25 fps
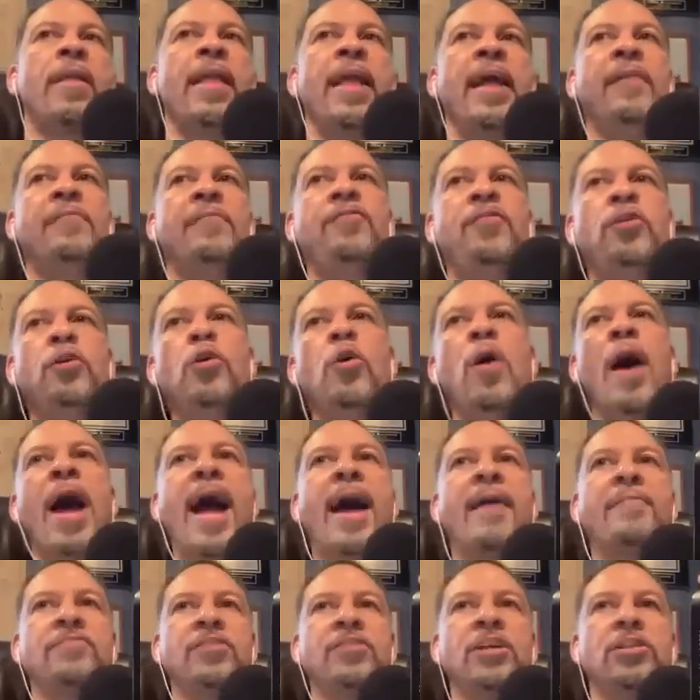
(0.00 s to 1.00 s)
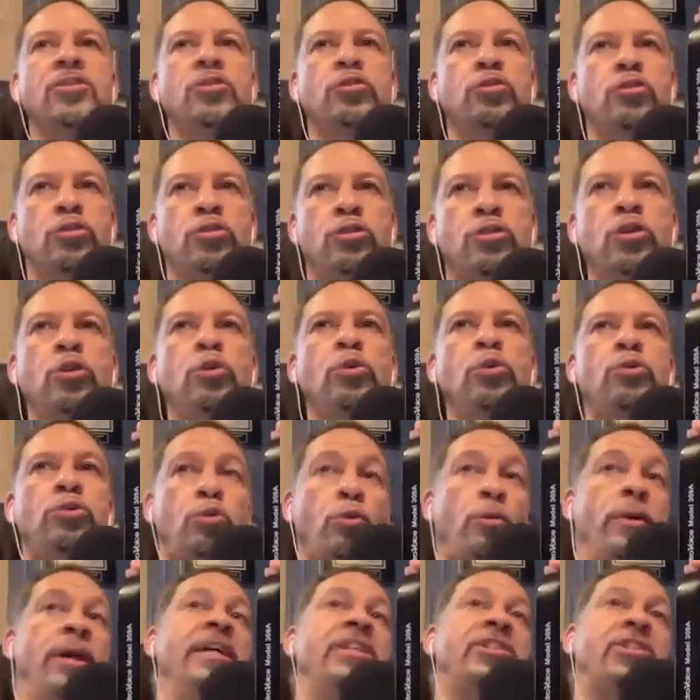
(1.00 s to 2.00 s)
if you have the
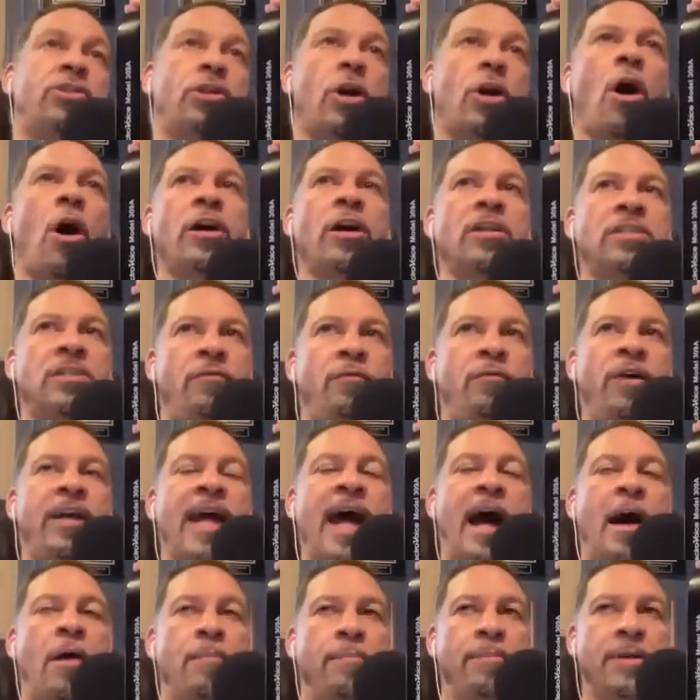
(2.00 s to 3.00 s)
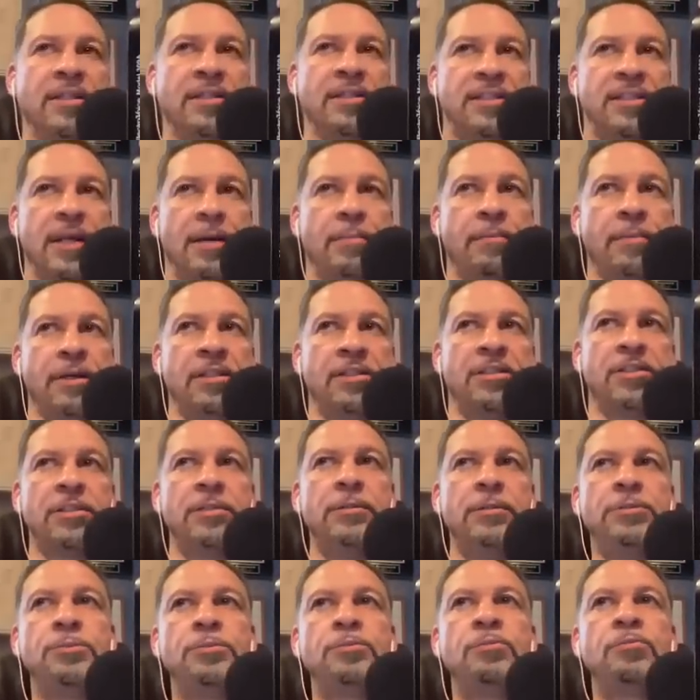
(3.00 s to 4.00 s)
2-3 stars, if we count Ben Simmons,
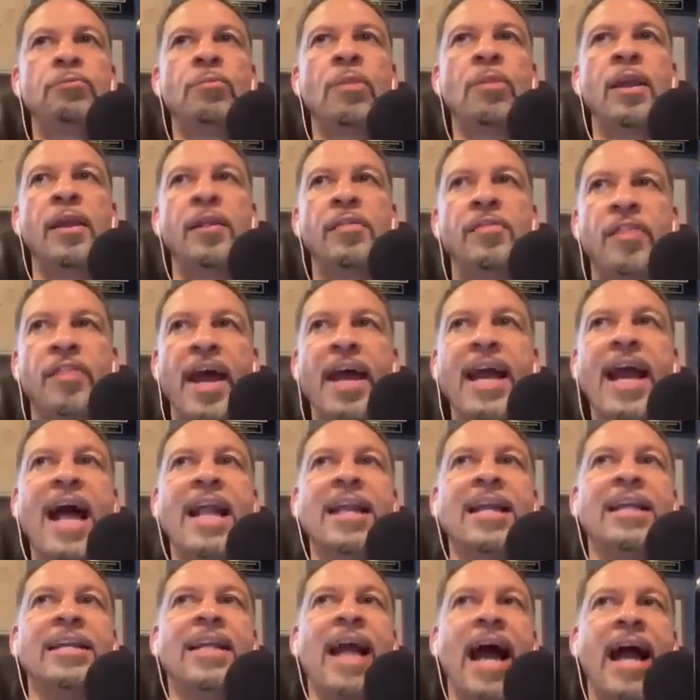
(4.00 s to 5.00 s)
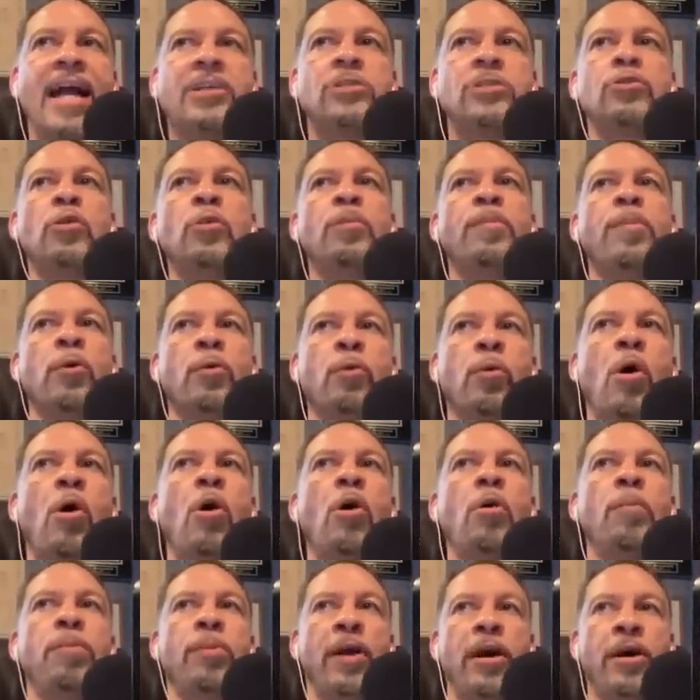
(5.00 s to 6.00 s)
they got a nice group of
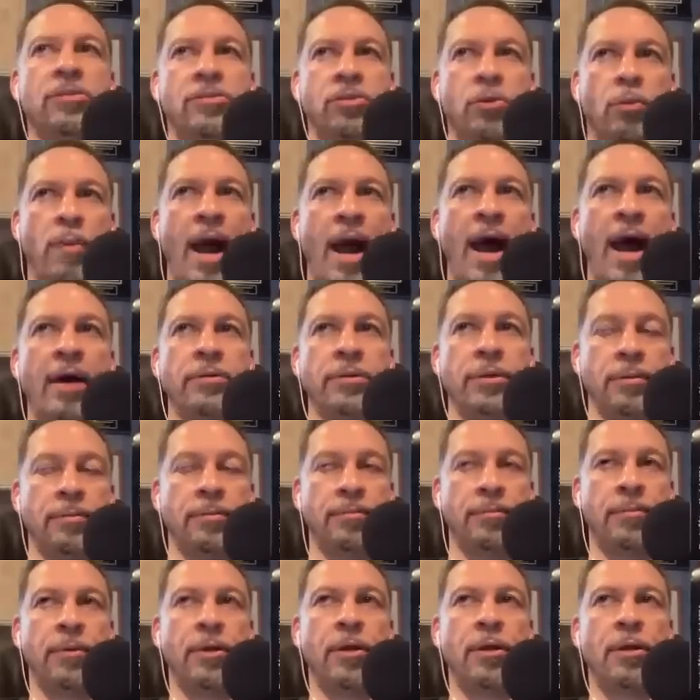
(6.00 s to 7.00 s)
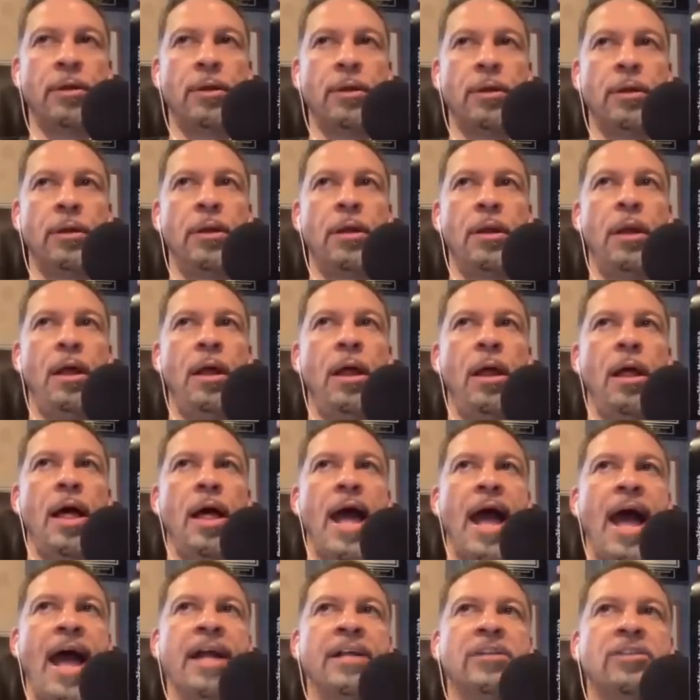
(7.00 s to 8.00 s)
role players around him.
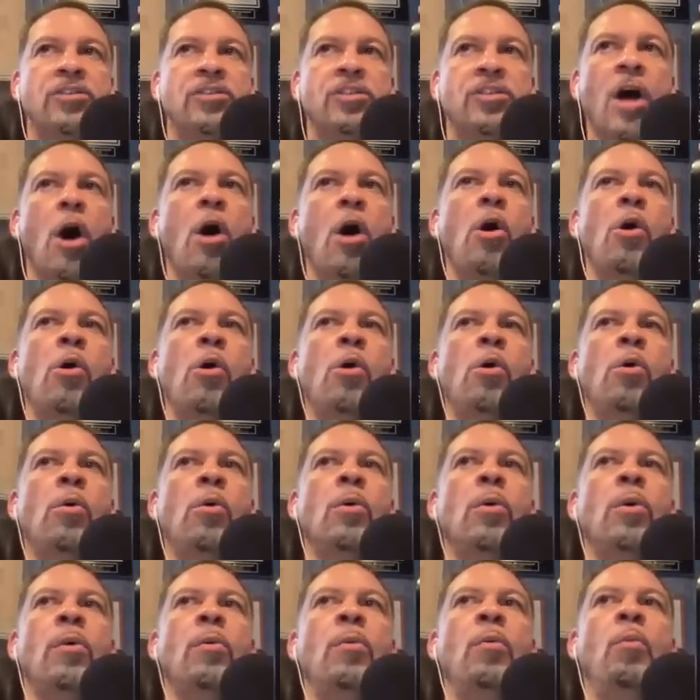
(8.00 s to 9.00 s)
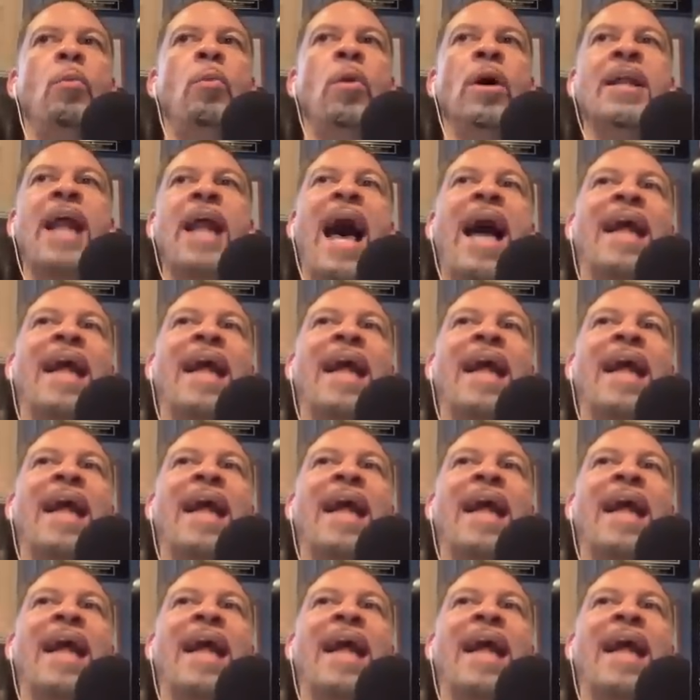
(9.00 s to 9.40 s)
And so what